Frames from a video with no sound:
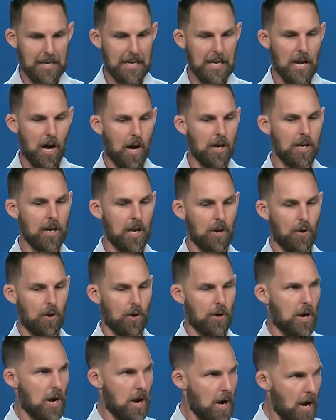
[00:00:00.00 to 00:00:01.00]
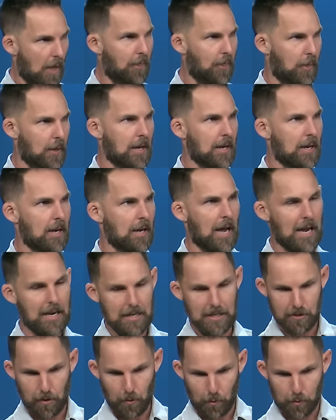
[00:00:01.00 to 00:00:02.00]
and he hung it on nothing
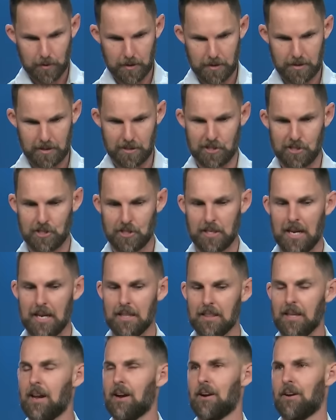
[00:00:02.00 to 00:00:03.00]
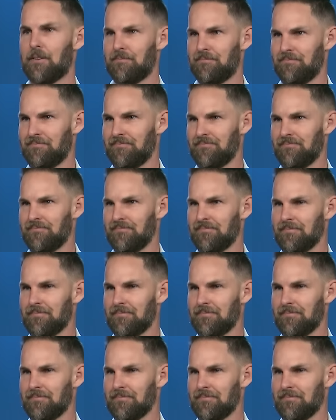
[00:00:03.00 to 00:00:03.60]
and he told it to stay there.